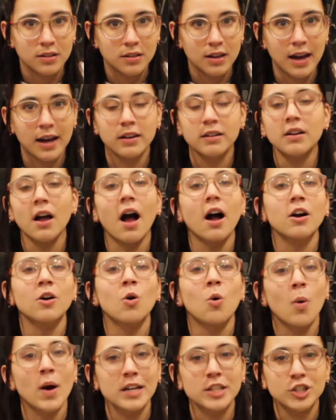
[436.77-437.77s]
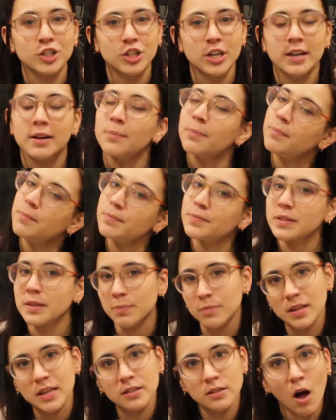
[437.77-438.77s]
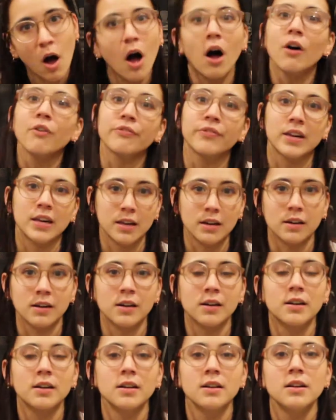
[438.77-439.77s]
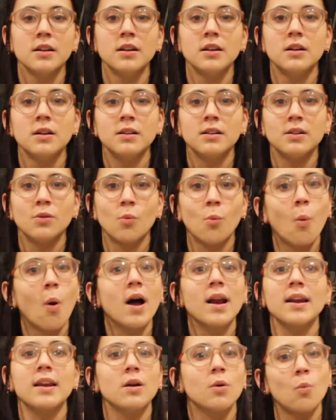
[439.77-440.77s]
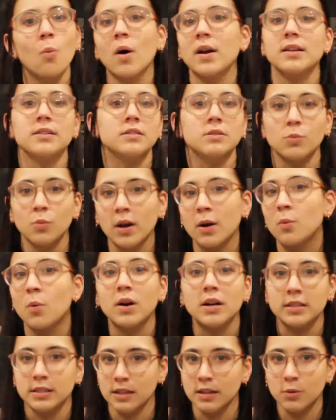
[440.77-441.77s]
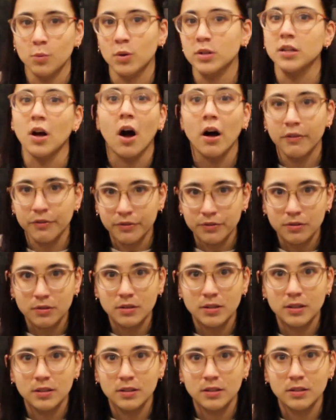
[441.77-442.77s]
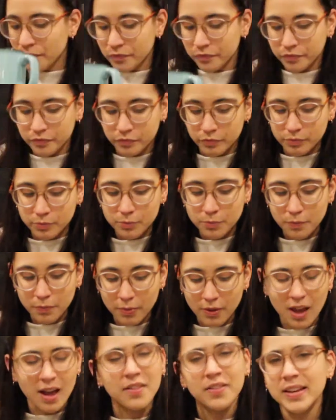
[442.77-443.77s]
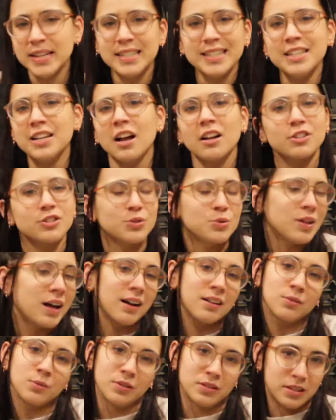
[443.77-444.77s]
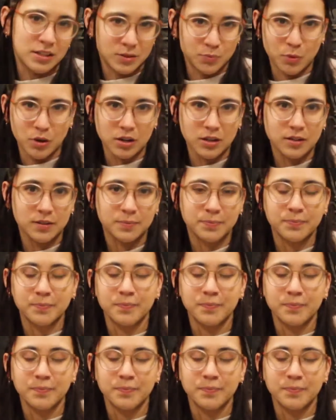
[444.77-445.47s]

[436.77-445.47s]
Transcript: And not question, something's off here. What is it? What's off? And they did not do that with this book.